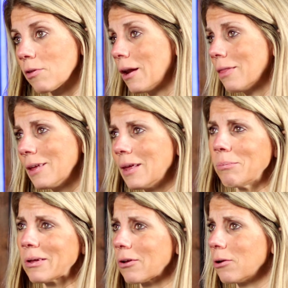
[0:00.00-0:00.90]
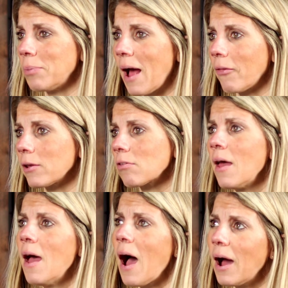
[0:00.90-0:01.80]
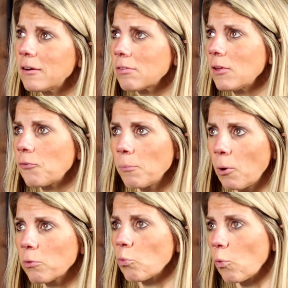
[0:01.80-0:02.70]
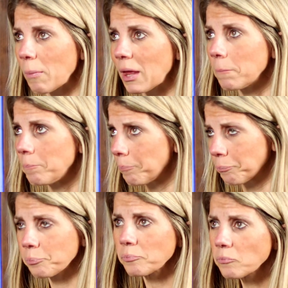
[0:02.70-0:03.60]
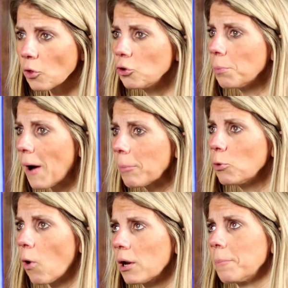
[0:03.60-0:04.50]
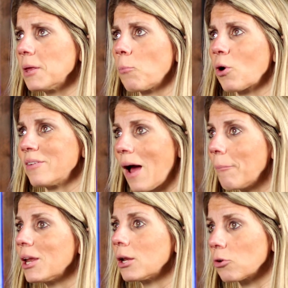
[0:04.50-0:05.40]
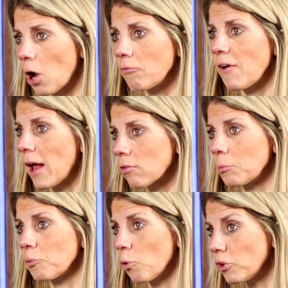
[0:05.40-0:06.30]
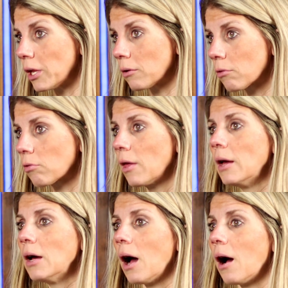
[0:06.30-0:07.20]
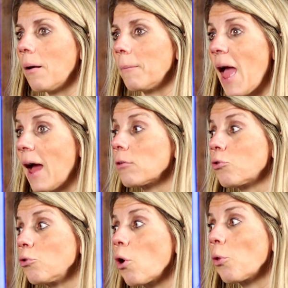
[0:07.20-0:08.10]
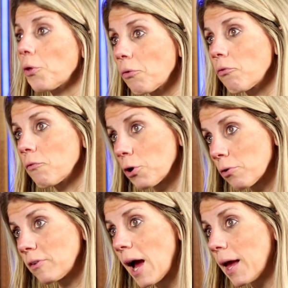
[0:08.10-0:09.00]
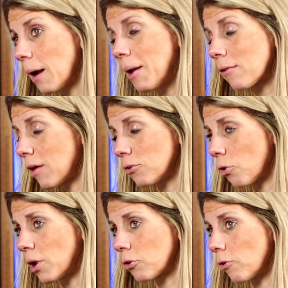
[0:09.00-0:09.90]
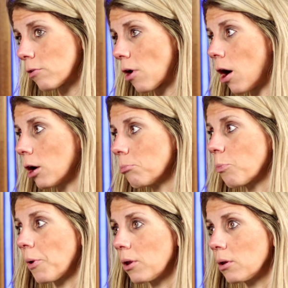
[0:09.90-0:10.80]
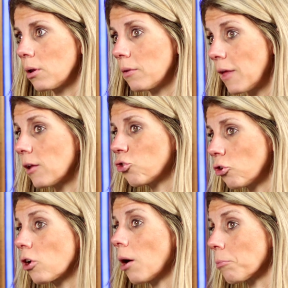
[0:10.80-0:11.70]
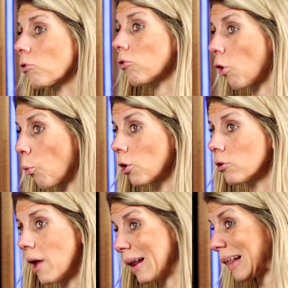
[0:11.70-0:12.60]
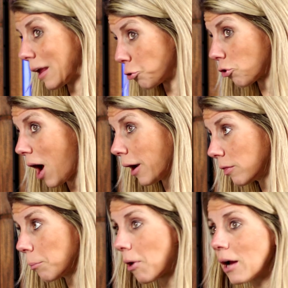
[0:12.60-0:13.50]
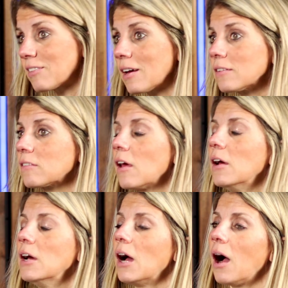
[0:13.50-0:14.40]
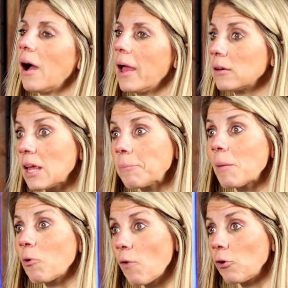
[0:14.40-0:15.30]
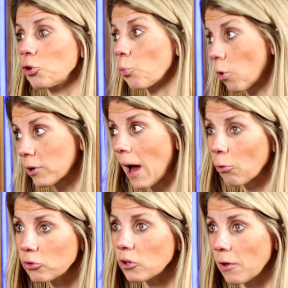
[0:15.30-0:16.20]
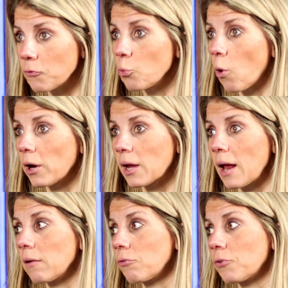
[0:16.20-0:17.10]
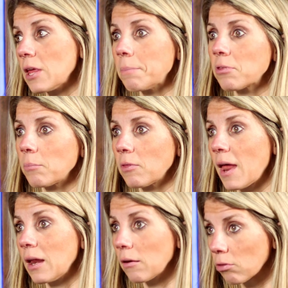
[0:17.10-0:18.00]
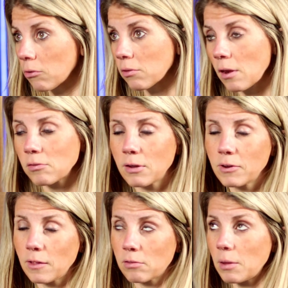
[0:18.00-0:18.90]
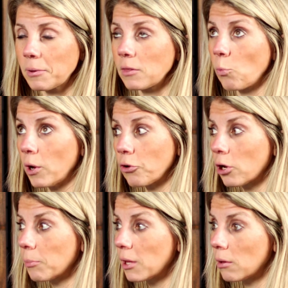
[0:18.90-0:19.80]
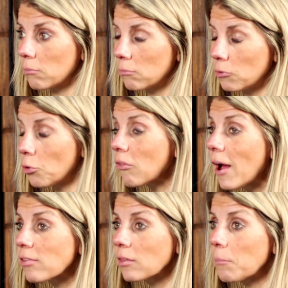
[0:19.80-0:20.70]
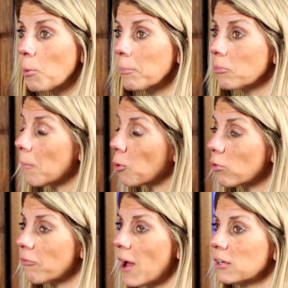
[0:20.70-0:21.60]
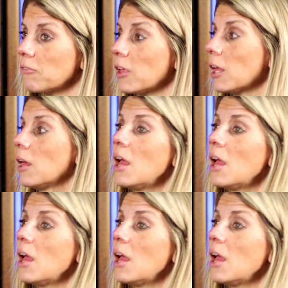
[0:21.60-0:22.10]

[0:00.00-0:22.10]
And I think keeping a good balance, honestly, for most women, you probably want to be more dominant in fats and proteins as you go through the reverse diet. I'm not saying don't increase carbs, but they should come slower and later on in the process, and keep them around your workout if you want to kind of keep some of that insulin sensitivity. That's typically when you're going to be utilizing them the most effectively.